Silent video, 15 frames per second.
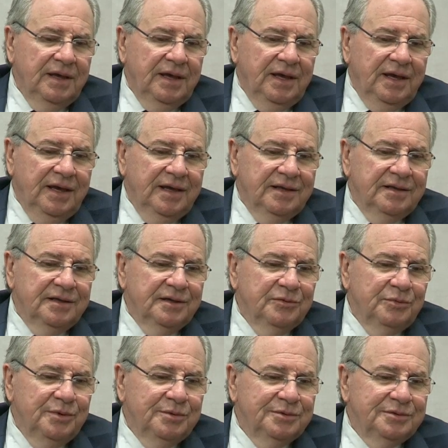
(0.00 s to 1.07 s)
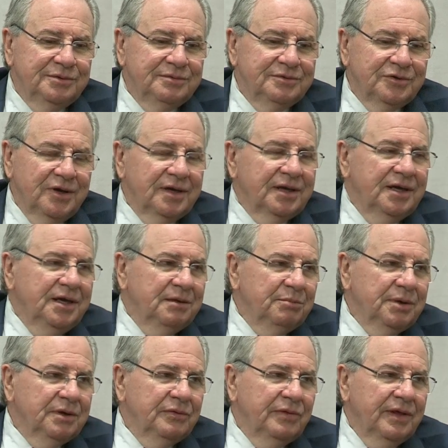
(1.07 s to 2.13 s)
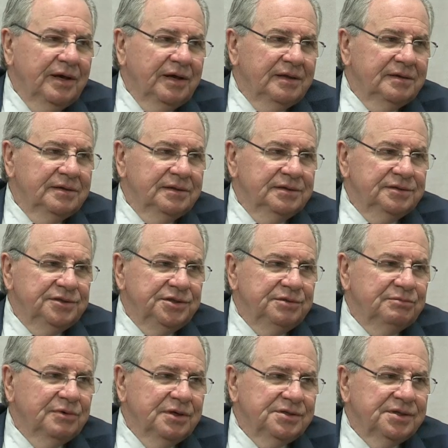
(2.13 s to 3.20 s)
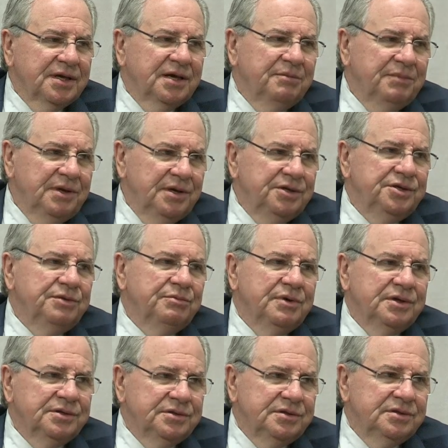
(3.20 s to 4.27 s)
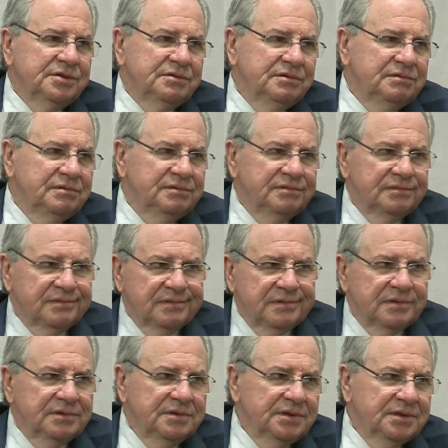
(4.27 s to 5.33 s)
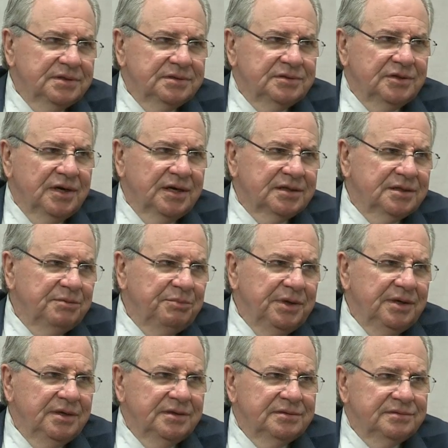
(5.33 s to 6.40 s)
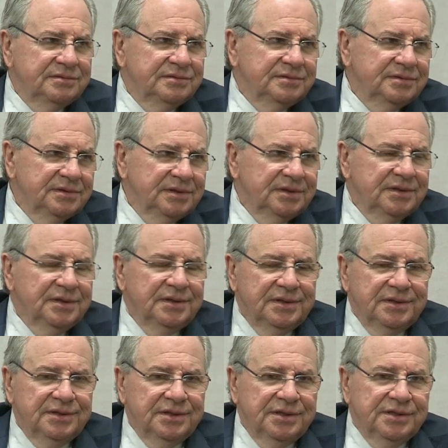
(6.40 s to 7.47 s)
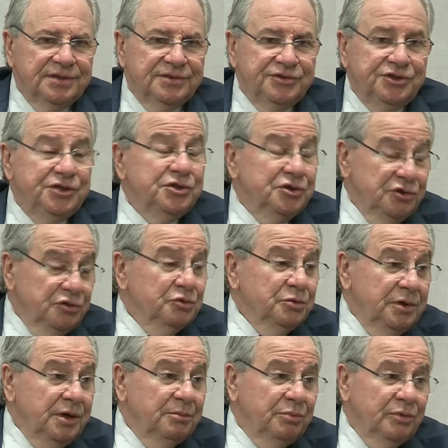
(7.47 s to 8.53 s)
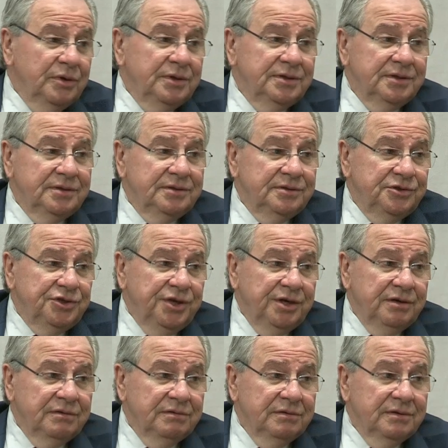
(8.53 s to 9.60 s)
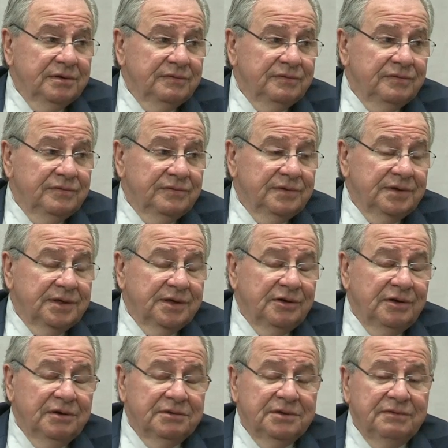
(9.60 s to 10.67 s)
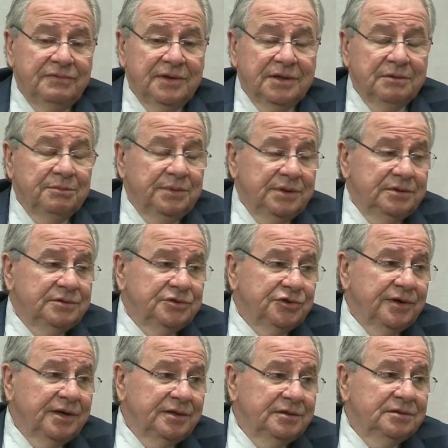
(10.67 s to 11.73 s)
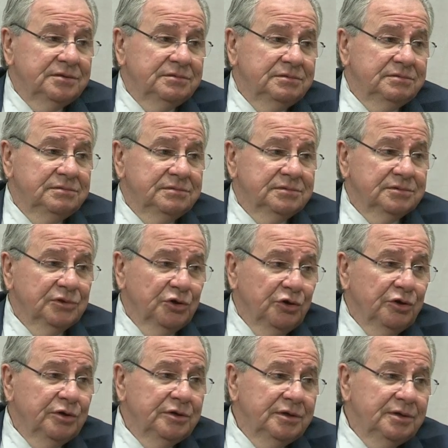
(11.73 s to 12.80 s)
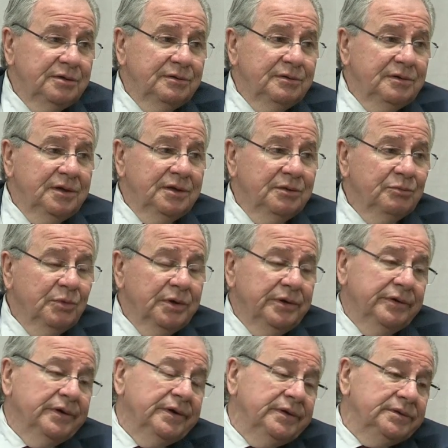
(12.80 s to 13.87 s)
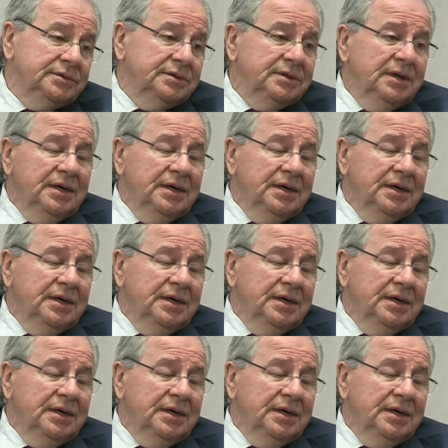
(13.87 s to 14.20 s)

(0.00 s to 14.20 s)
and we were talking about that, and she wants to come in and she wants to talk to me, and she's a newly appointed chair of economic development and trying to learn and whatnot. And